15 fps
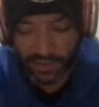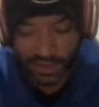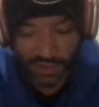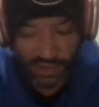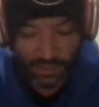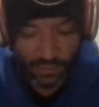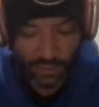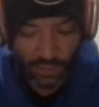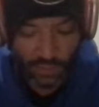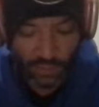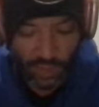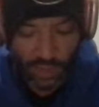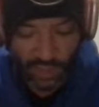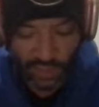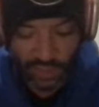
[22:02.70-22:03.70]
games are
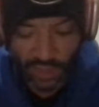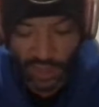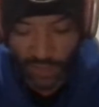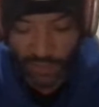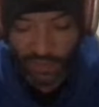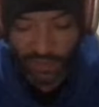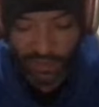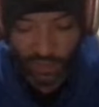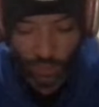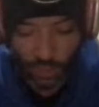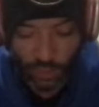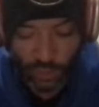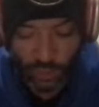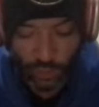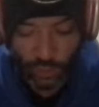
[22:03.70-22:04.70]
not as common as they
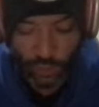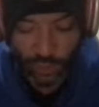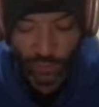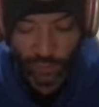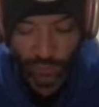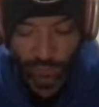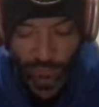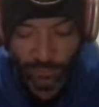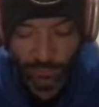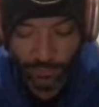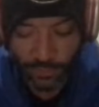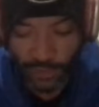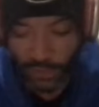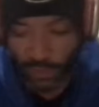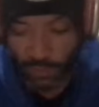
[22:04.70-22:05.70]
once were,
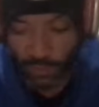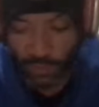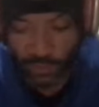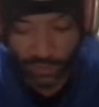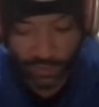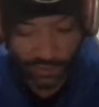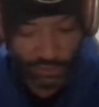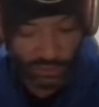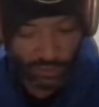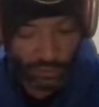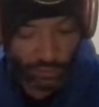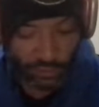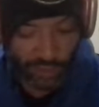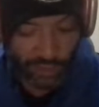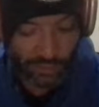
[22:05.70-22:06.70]
but they're still
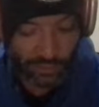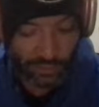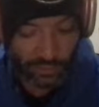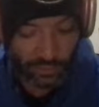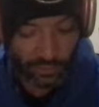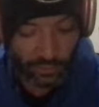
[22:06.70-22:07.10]
around.